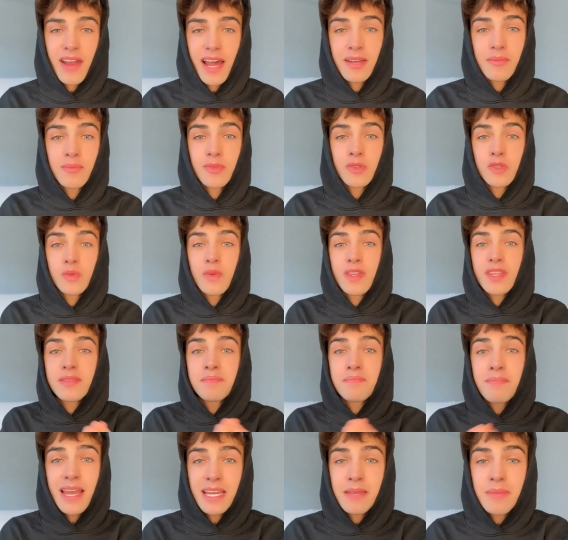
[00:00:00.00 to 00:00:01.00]
animals with as
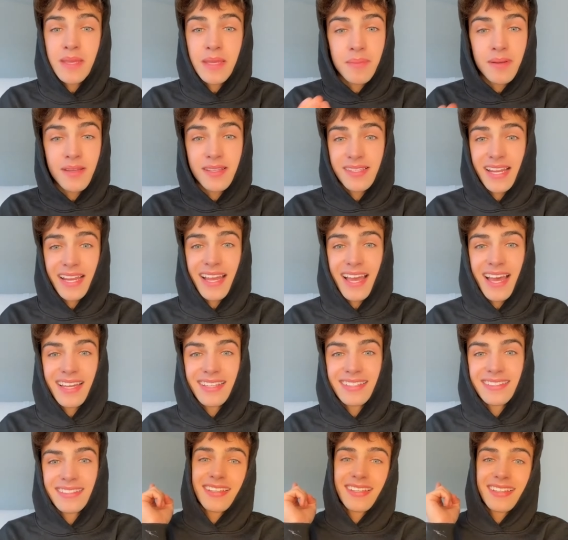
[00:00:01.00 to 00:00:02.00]
many people as I
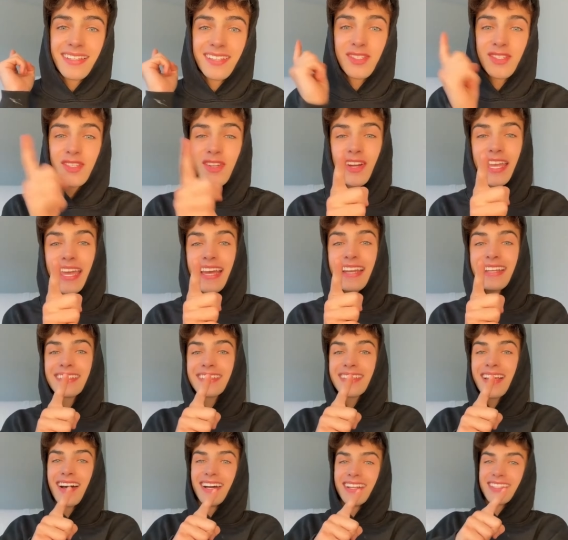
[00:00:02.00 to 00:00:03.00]
can. So get in
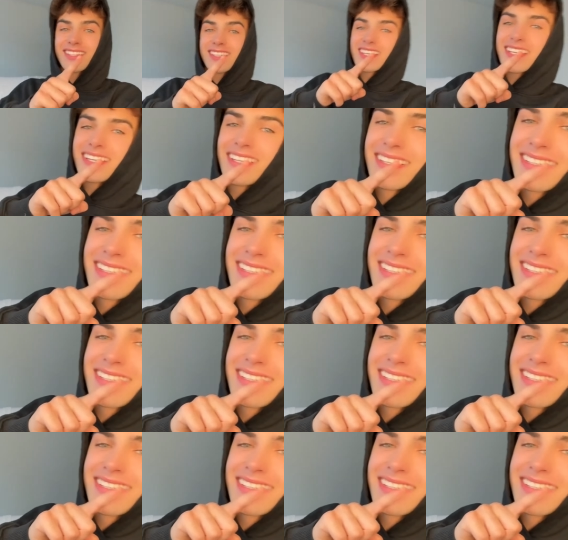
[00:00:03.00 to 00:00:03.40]
touch.